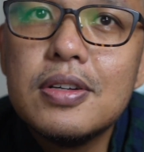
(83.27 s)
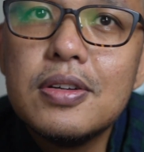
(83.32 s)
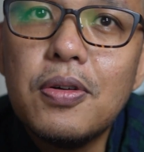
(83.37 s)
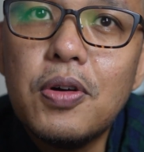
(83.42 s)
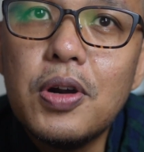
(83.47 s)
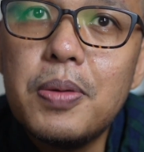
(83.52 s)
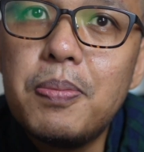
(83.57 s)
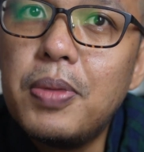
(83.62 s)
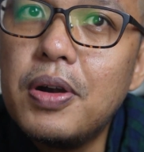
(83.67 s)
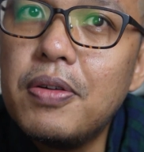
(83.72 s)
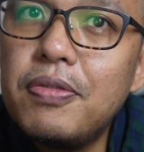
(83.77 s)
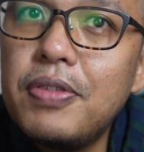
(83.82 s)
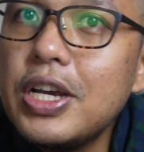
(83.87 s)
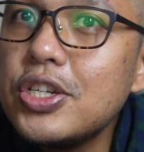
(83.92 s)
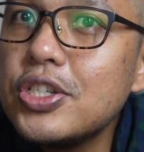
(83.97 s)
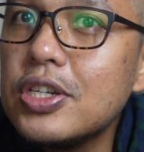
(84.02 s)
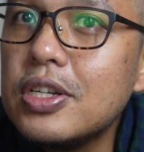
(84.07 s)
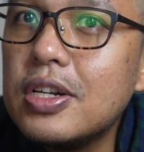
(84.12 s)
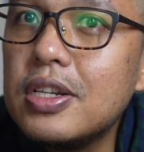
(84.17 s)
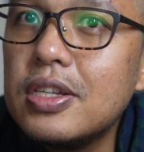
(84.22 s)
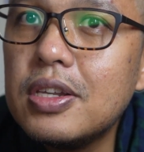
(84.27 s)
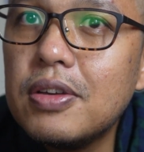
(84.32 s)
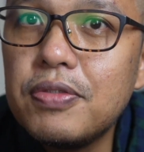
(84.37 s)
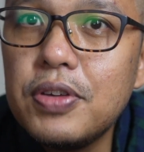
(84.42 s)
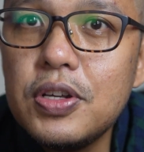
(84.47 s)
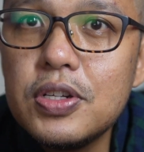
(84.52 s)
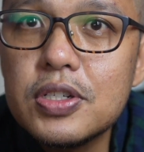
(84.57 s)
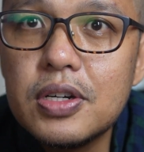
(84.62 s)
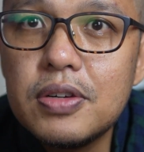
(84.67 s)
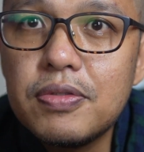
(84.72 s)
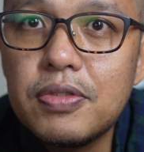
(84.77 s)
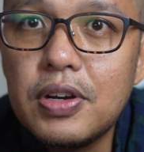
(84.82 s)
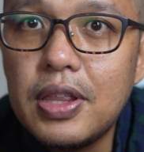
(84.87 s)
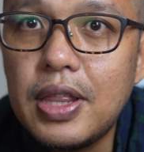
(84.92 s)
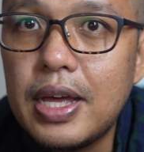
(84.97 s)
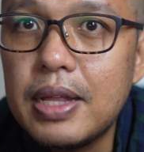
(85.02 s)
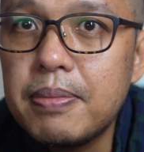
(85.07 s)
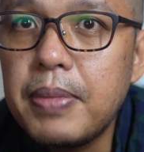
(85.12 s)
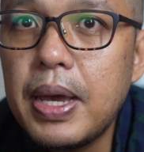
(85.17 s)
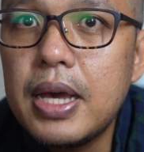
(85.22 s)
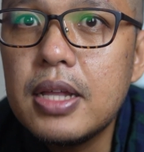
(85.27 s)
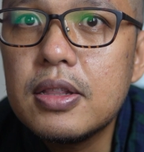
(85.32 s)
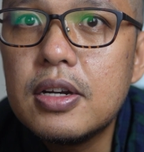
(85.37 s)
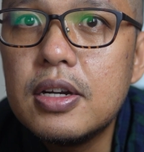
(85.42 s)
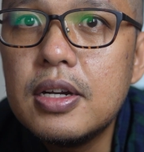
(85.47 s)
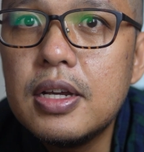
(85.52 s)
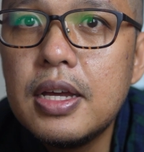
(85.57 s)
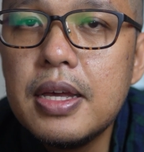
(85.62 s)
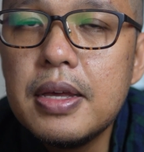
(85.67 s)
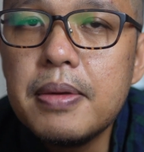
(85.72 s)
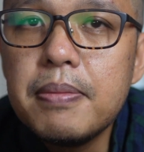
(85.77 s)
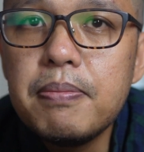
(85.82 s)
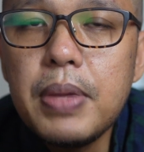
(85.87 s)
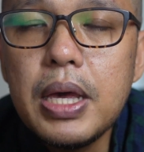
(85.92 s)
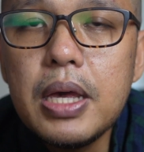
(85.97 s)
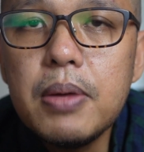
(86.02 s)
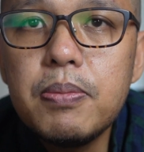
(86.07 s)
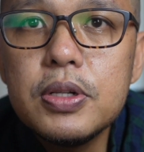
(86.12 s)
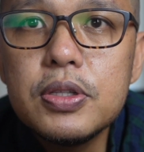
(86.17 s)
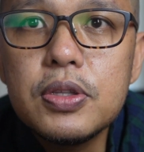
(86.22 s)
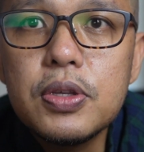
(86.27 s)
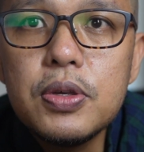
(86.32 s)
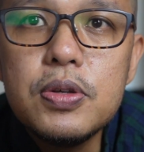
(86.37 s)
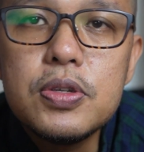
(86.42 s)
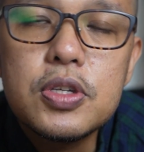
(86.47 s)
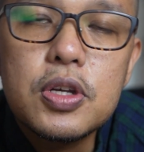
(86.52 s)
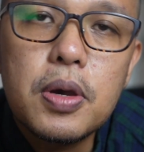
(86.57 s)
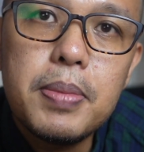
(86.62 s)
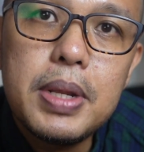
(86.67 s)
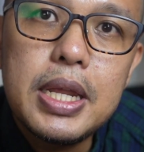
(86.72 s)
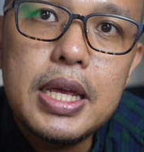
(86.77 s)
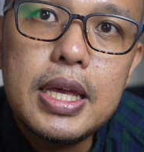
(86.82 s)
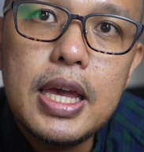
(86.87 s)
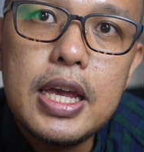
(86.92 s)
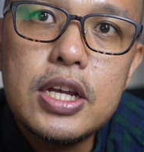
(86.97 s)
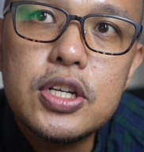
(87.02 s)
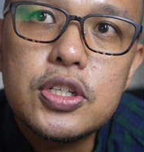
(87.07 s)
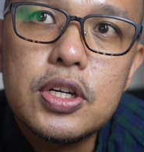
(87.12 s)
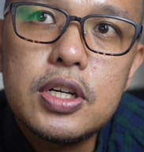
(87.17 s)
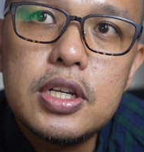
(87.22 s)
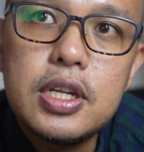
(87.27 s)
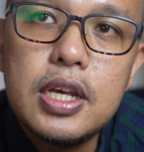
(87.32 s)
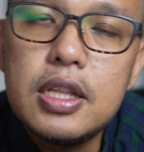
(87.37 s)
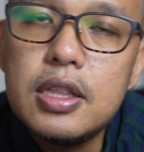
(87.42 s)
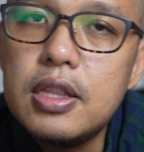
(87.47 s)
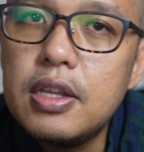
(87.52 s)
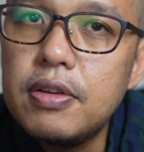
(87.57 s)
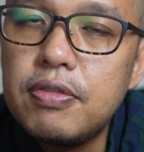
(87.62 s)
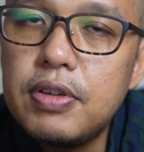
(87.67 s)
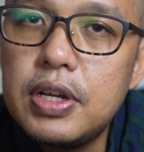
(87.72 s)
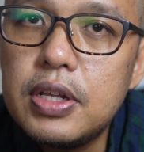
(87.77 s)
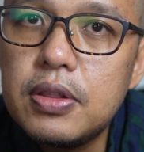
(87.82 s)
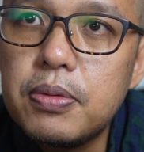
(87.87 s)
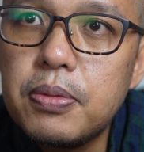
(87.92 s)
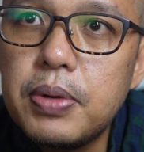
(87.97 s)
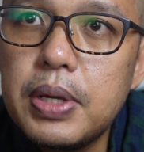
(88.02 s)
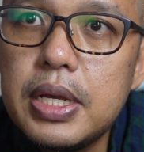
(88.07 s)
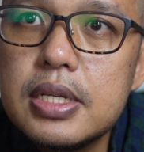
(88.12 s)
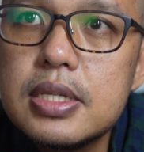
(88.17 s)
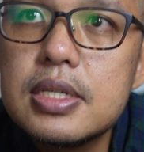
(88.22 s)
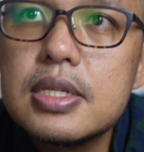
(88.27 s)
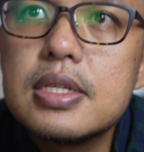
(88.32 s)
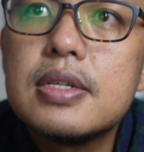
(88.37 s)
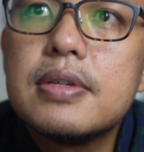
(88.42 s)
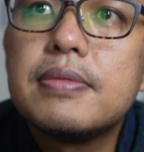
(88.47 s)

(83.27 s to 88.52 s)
or professional in the future for that matter, be able to use communication in different ways?